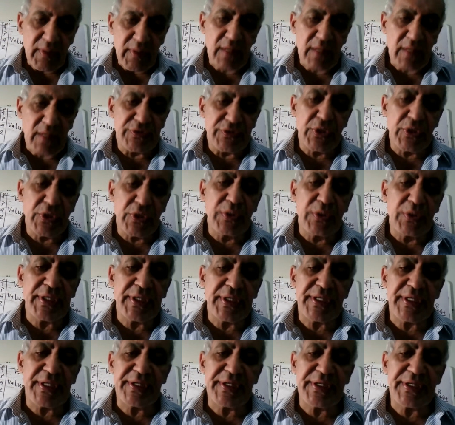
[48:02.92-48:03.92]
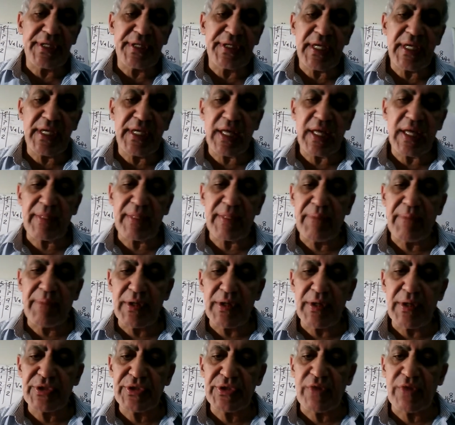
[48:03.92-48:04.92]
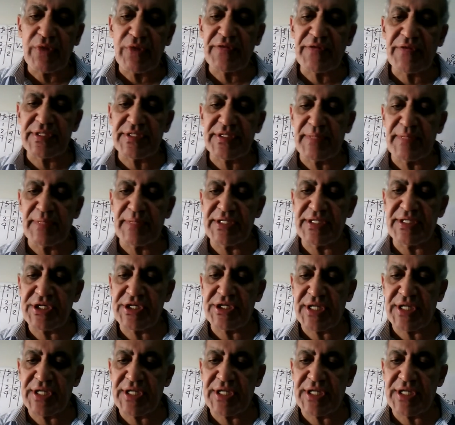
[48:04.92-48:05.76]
including the degree and the point of customization,